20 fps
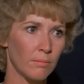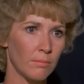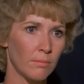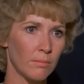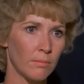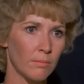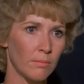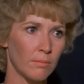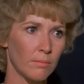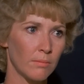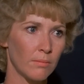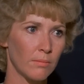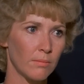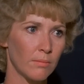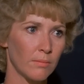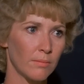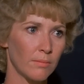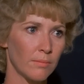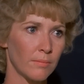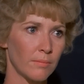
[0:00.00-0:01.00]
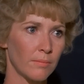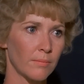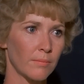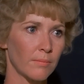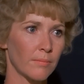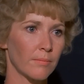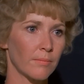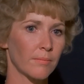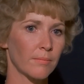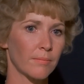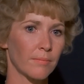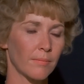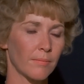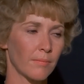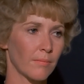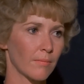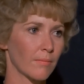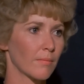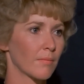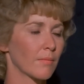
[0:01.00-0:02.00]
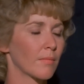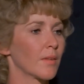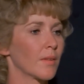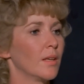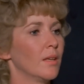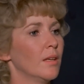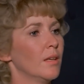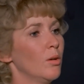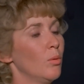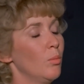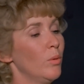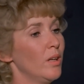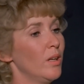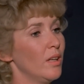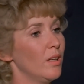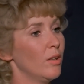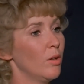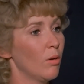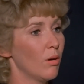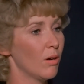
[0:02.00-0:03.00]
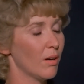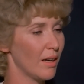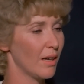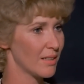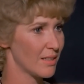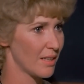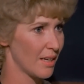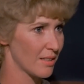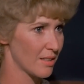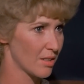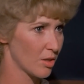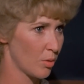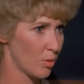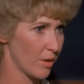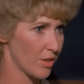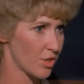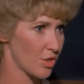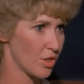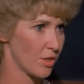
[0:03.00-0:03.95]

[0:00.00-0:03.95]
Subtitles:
was very modest. Both her career and personal life were